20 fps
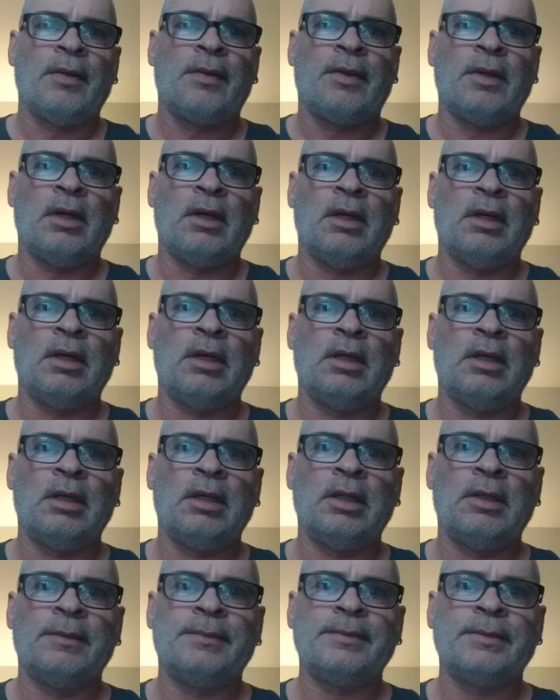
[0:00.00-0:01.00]

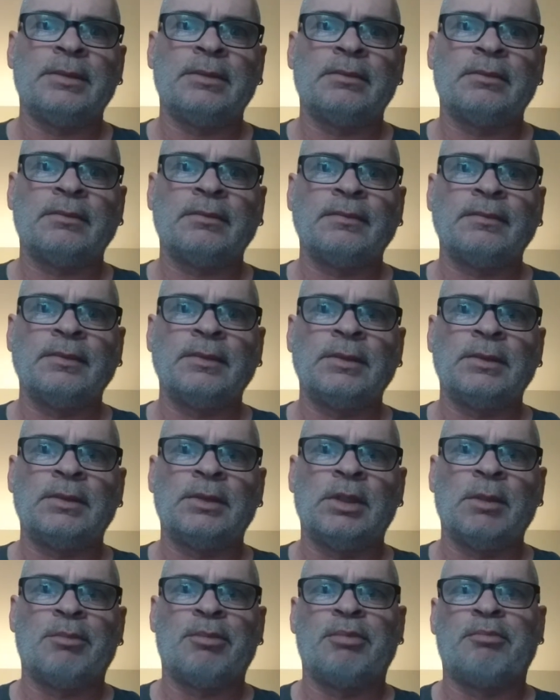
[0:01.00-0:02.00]
The
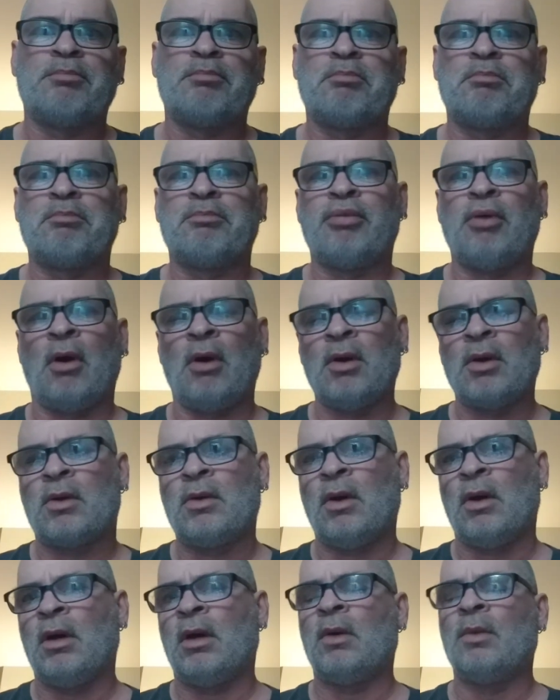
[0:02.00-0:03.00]

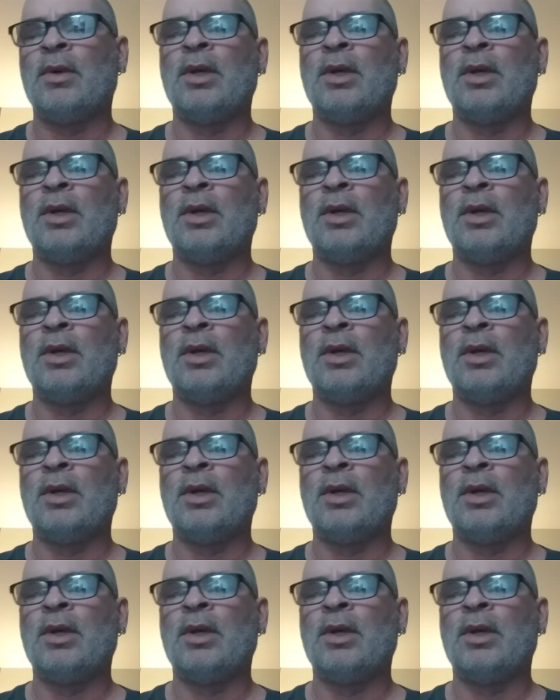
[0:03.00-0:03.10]
protocol